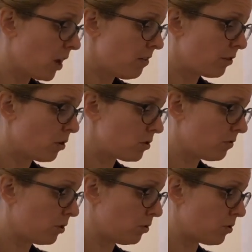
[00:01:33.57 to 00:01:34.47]
For those of
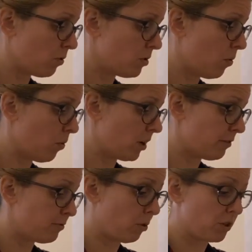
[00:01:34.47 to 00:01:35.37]
you who don't know what a
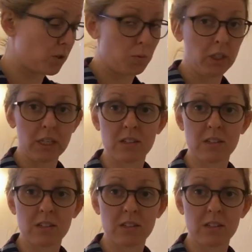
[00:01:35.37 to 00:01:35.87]
forest really is,